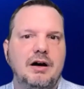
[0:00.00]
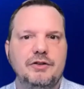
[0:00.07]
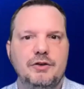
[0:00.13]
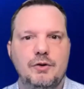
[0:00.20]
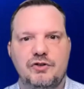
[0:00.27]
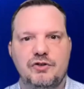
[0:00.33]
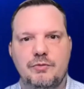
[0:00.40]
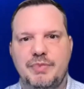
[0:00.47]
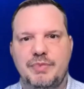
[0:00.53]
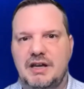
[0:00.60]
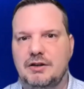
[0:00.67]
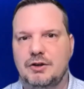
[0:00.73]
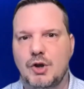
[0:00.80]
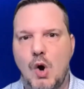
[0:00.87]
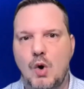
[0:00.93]
Those could be
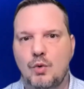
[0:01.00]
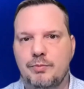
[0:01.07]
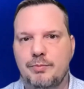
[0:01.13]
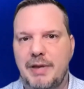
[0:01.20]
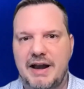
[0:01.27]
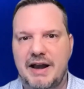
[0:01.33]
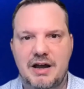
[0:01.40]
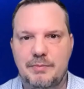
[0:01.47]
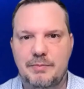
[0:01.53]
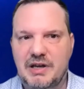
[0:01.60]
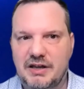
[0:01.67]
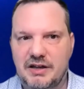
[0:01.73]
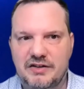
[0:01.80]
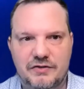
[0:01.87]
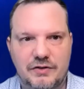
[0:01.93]
known bad
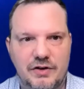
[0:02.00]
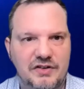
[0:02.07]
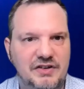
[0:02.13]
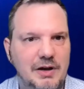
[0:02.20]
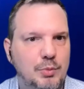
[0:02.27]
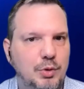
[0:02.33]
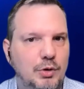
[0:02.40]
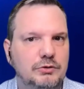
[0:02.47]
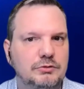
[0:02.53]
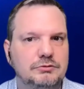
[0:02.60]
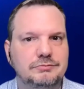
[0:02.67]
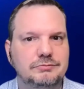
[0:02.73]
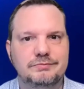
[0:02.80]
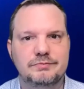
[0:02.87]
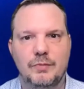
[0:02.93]
IPs, for example, or
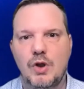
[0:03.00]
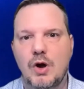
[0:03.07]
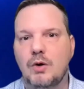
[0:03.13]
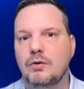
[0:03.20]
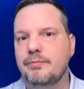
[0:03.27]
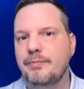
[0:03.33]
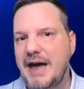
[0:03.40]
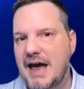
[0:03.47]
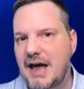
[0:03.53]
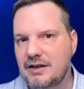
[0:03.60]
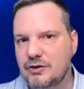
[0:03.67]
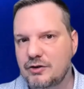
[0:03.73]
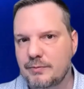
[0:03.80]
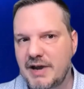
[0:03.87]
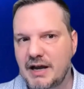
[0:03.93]
known bad
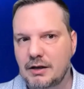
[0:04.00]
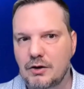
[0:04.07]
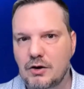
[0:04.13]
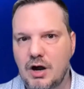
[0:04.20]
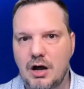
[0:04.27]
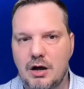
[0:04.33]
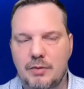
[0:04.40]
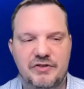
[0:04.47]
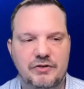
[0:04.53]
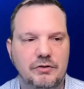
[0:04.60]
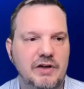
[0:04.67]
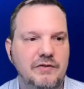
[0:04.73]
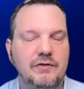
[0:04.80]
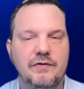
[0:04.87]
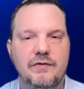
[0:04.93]
domain lookups, or
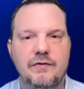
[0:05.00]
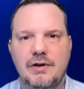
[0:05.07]
even